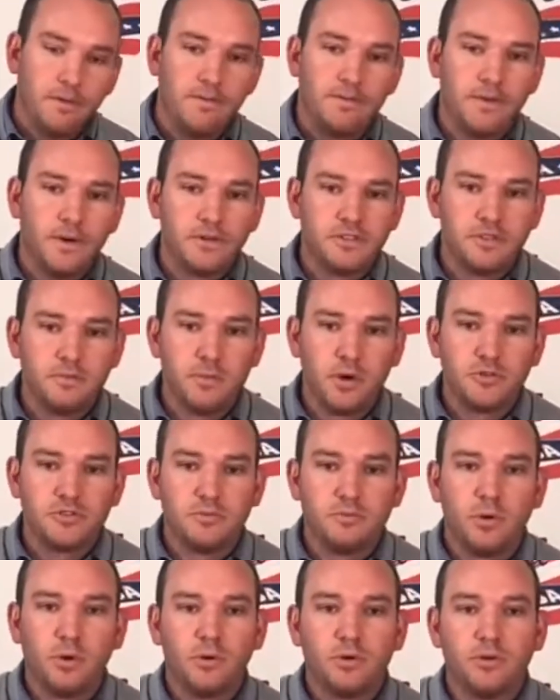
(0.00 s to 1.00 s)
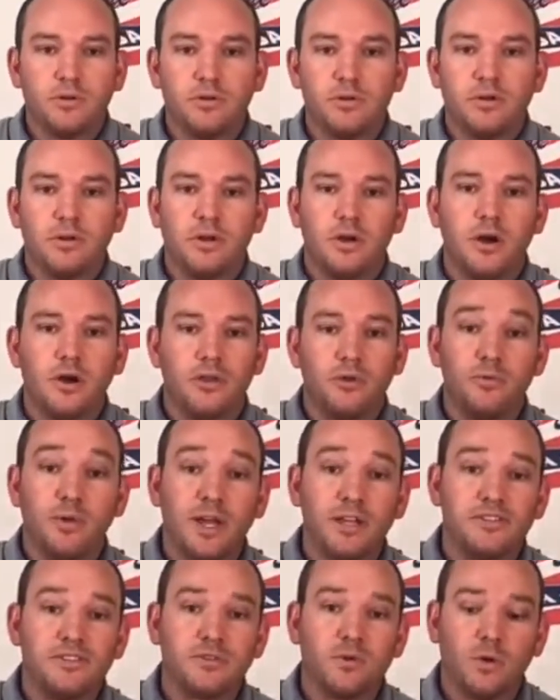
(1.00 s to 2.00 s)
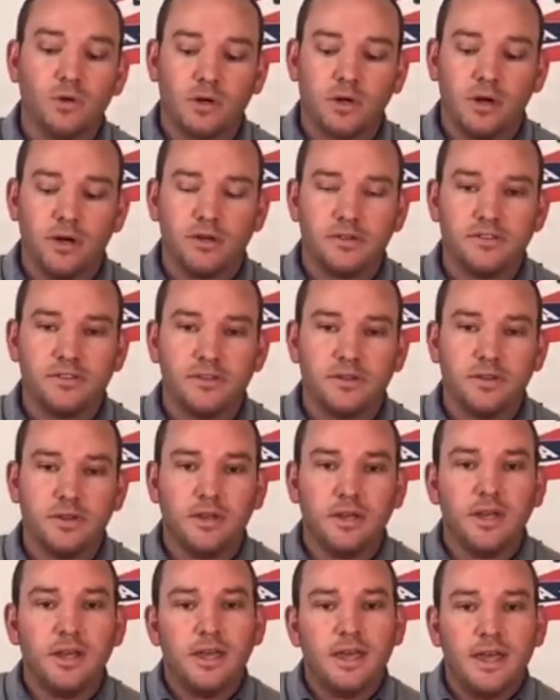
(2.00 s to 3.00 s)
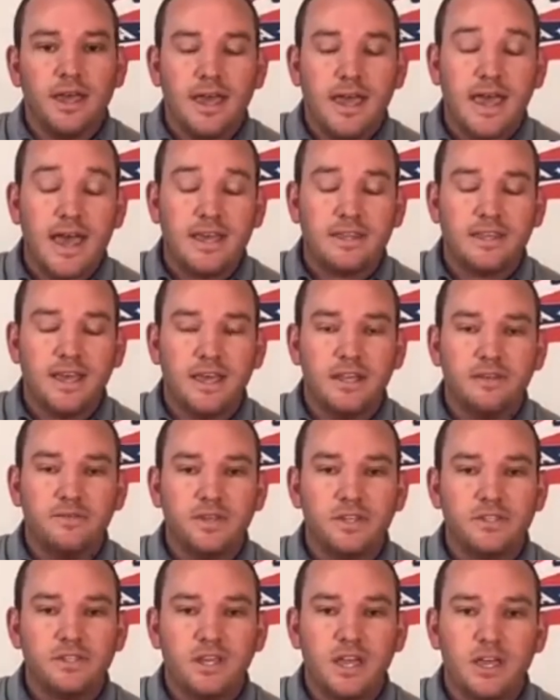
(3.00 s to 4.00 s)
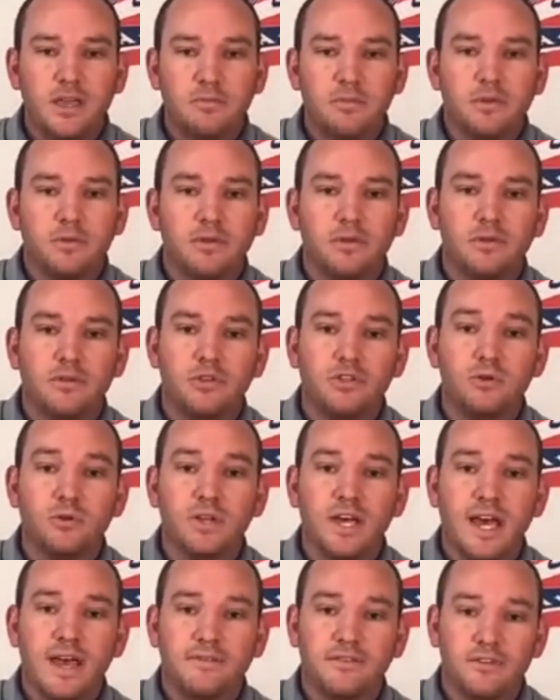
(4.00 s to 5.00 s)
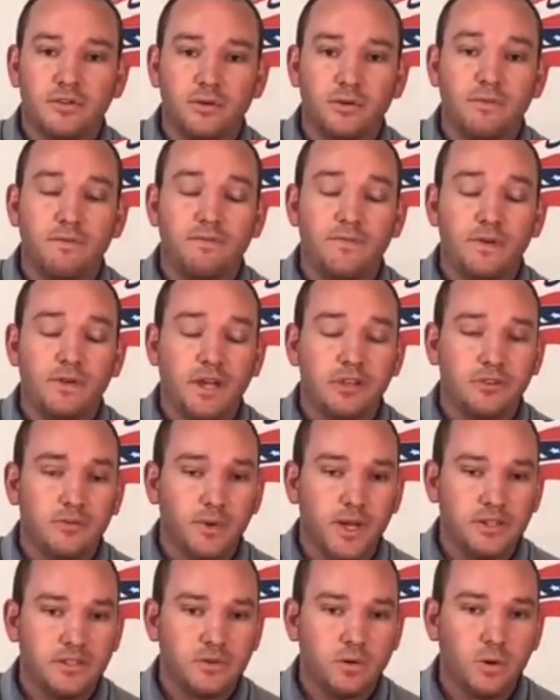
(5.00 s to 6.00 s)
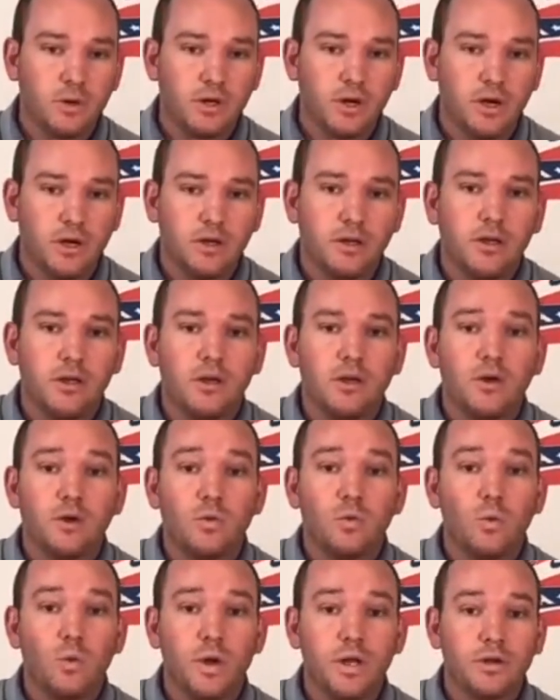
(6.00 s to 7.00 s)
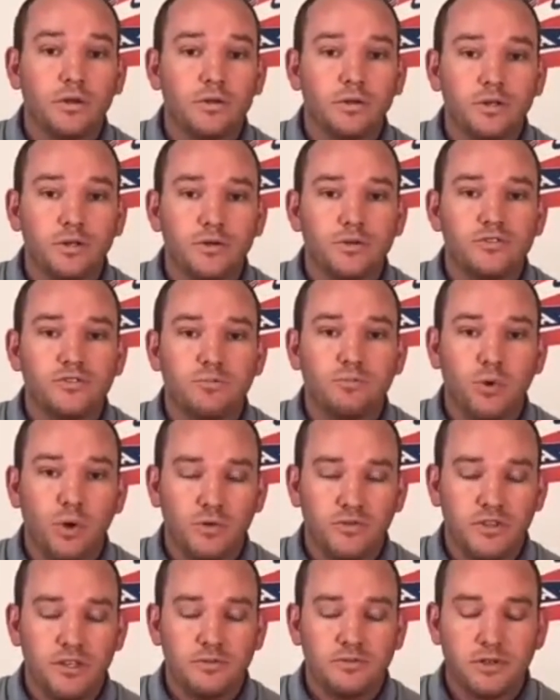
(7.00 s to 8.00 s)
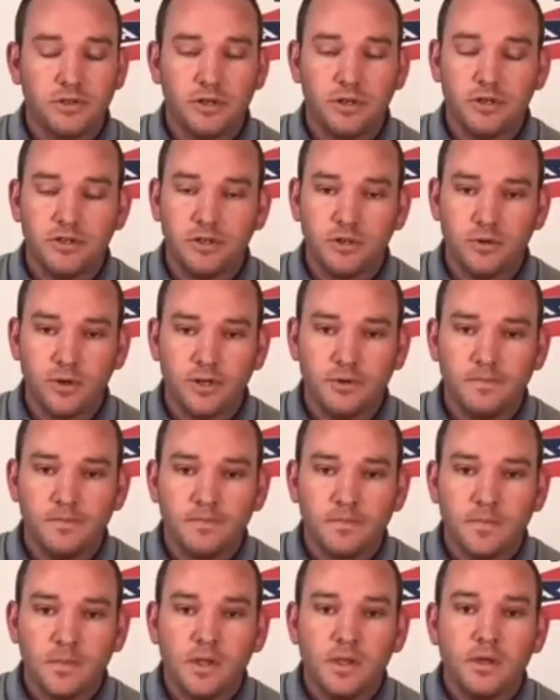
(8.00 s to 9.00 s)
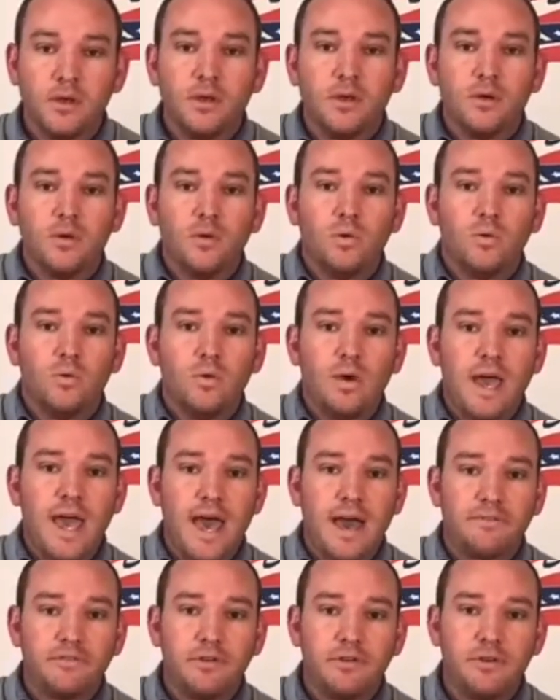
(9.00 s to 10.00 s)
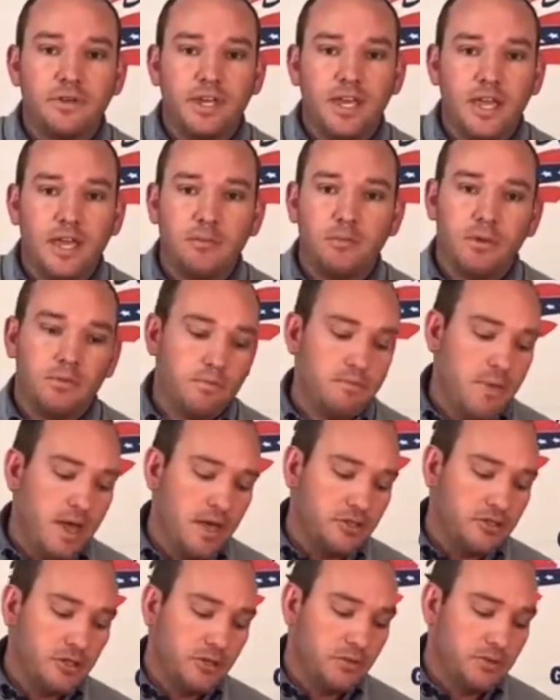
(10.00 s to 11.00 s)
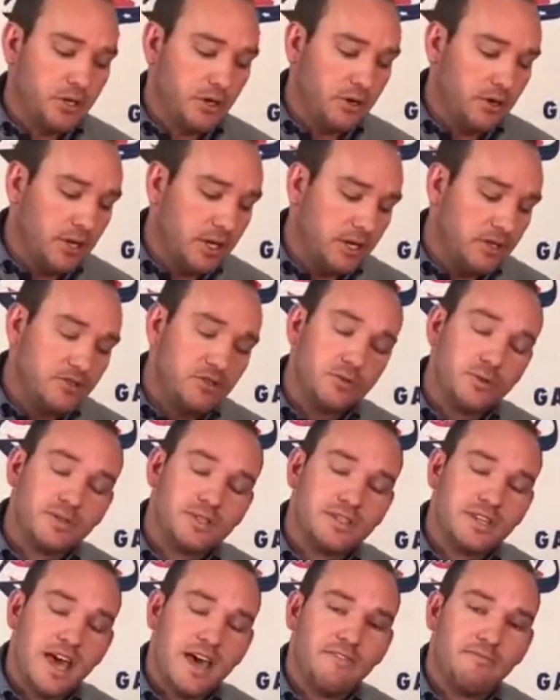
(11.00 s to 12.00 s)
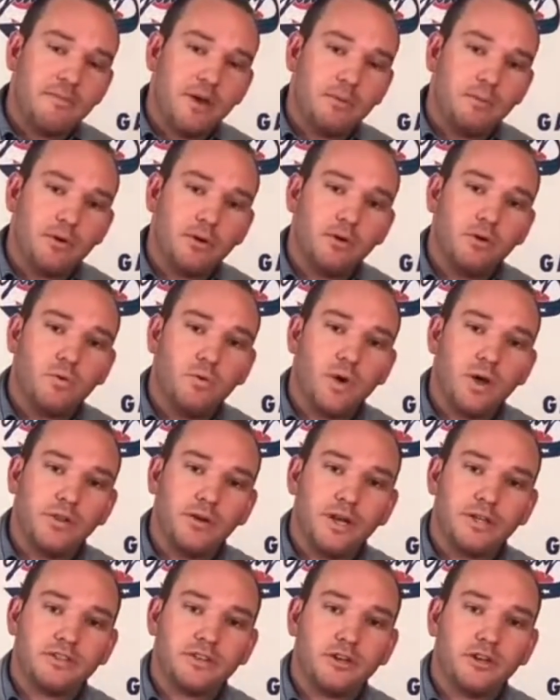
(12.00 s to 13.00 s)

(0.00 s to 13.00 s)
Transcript: First and most important are the red scorecards. At the end of each game, you will have to fill out the red scorecard. Win or lose, both teams are going to do it. After your game, make sure you turn it in to a staff member, whether at